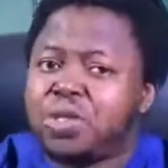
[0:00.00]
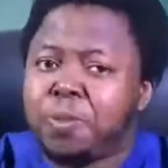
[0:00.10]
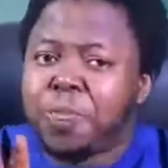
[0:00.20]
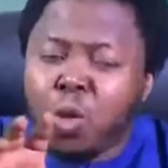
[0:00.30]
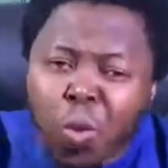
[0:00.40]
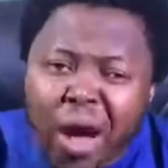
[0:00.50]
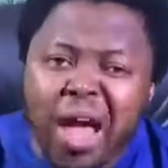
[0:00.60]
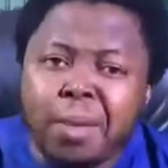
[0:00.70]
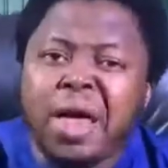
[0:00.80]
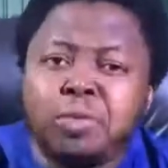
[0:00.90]
Why
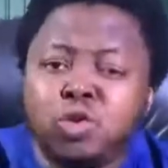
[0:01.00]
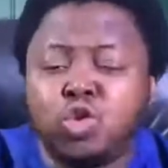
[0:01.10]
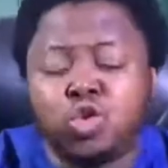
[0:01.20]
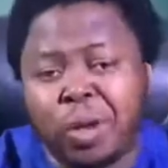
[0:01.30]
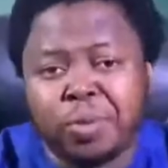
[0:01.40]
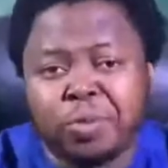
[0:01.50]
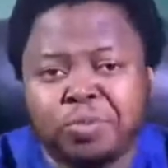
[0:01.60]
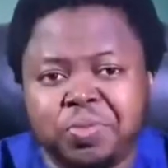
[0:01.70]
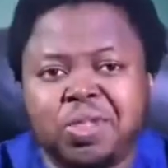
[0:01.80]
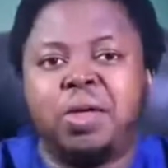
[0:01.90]
am I able to swap?
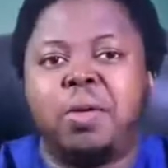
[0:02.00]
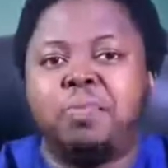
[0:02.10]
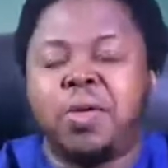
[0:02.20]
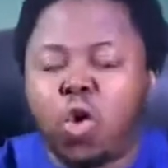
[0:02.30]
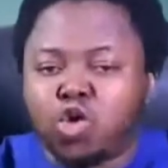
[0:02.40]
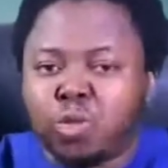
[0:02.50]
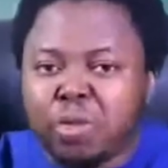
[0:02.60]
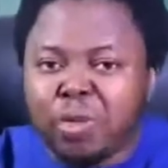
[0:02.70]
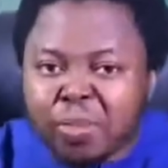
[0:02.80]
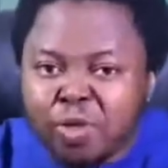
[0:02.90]
Because some
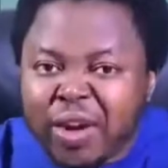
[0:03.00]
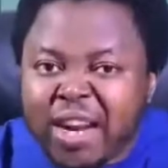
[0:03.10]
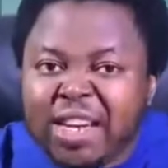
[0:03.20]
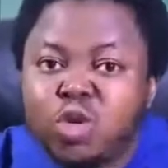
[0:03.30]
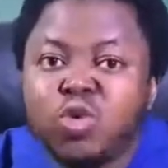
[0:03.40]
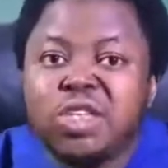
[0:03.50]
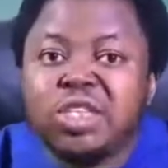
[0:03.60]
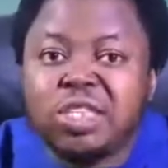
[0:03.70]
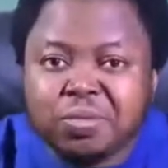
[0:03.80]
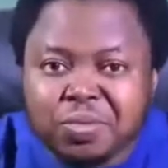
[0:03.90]
people have provided
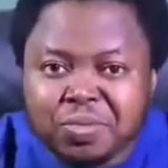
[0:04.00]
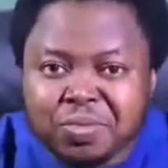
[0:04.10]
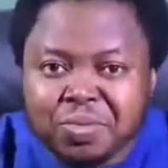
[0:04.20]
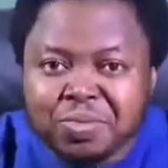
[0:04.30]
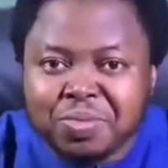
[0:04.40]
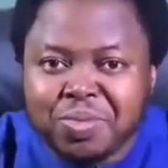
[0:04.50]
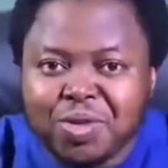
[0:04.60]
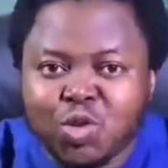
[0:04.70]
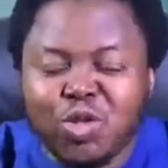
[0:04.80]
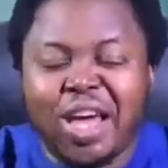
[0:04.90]
liquidity.
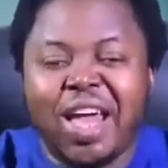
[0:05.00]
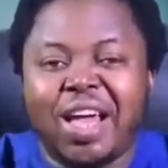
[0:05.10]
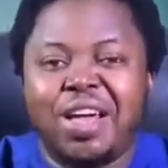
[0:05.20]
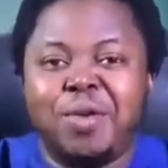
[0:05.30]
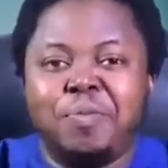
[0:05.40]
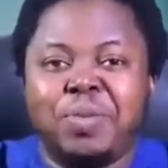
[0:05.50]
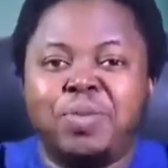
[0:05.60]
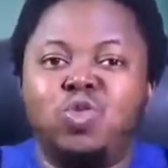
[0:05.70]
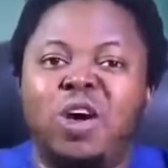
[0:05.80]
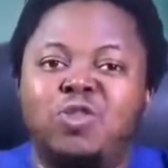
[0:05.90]
So they are like
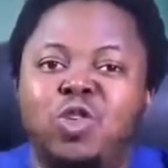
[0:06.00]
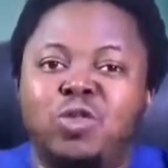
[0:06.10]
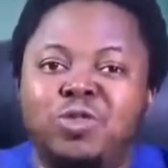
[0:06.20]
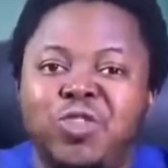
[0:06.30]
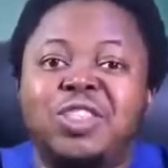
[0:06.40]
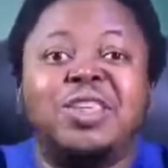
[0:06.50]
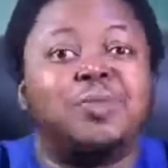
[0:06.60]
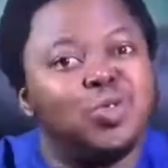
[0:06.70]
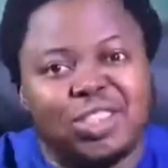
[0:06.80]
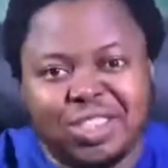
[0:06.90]
people who have done fixed
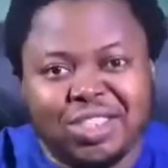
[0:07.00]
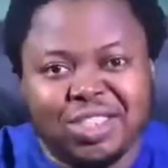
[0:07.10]
deposits.